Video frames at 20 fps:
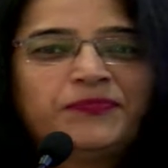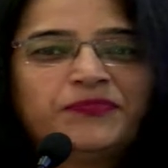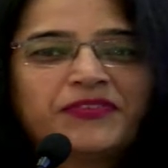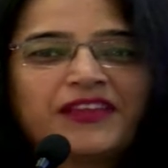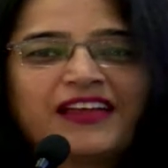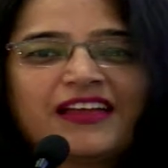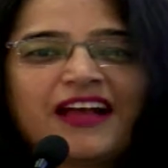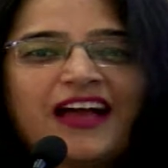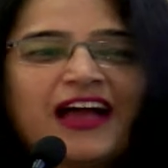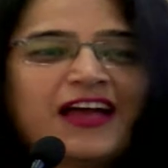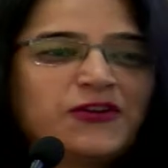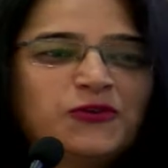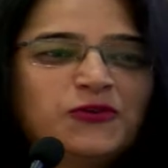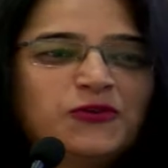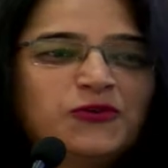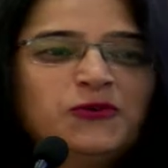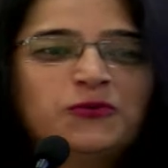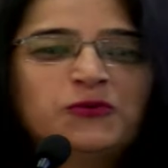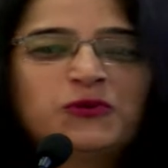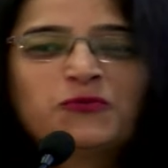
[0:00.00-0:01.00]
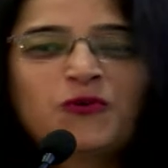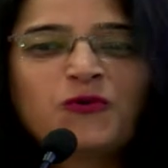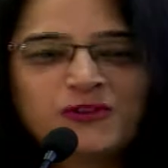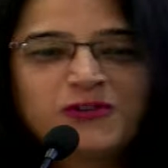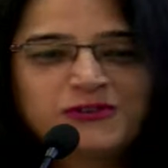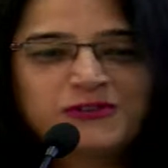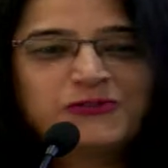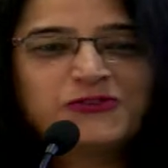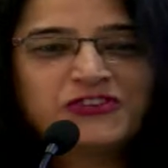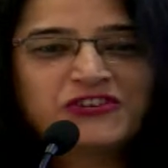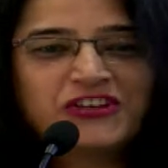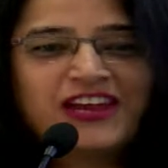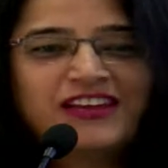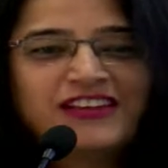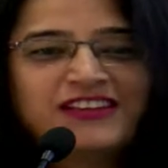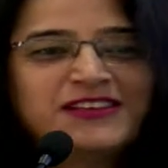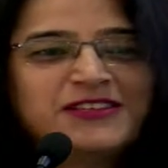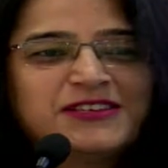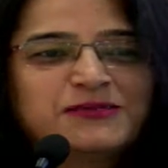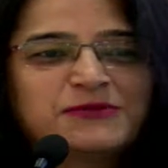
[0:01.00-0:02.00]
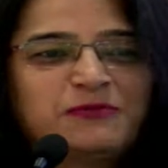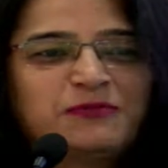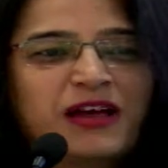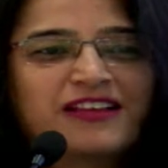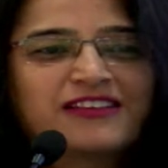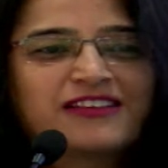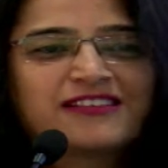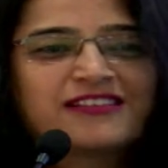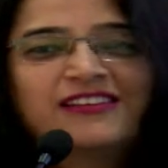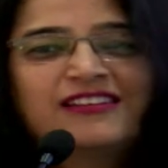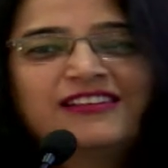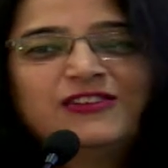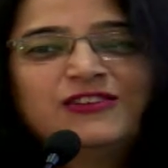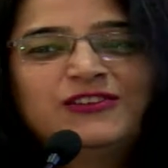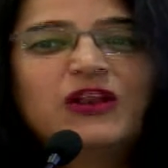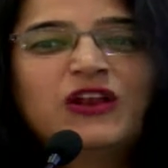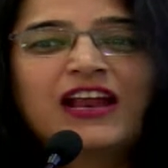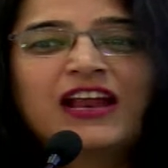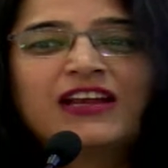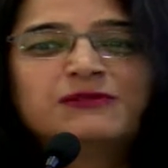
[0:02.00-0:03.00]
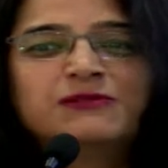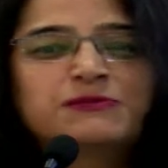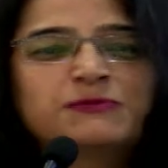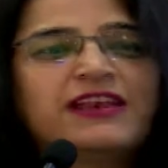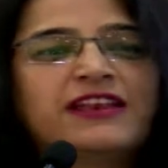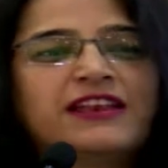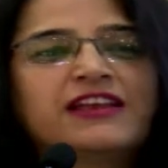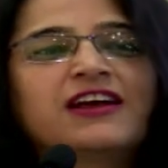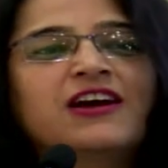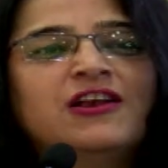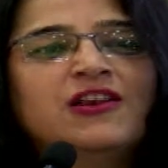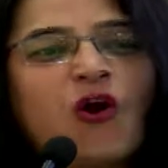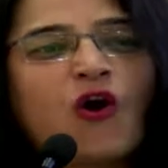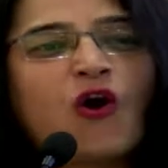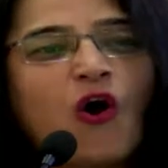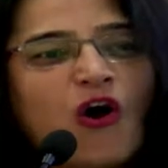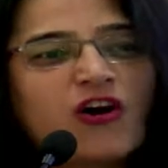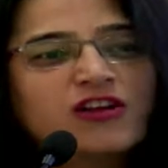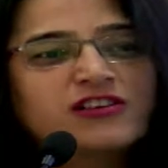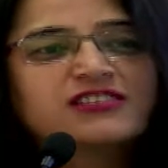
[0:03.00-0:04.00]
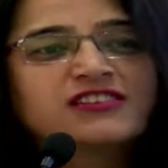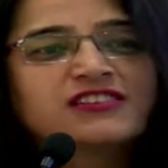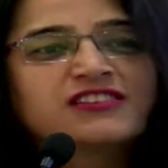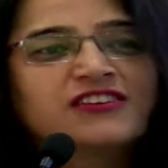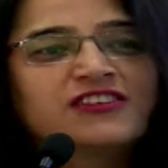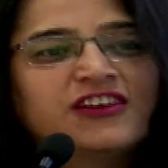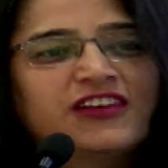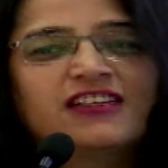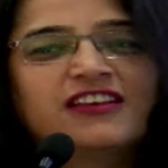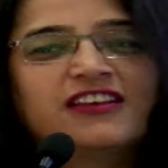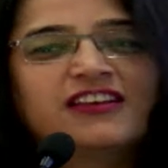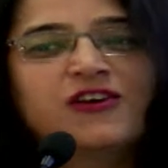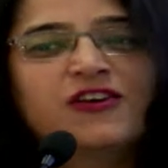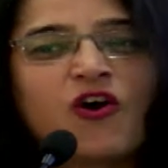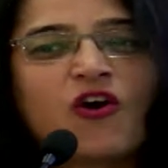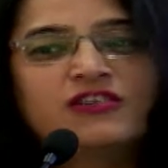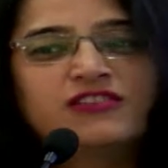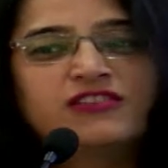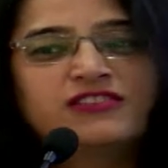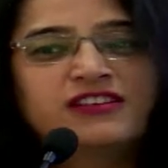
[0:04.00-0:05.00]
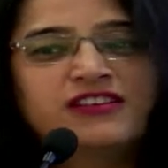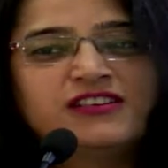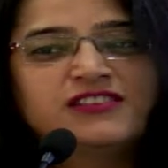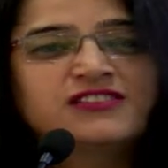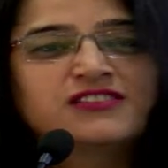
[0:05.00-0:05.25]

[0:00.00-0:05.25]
I know you wouldn't want to share this, but do you end up spending a lot creating content?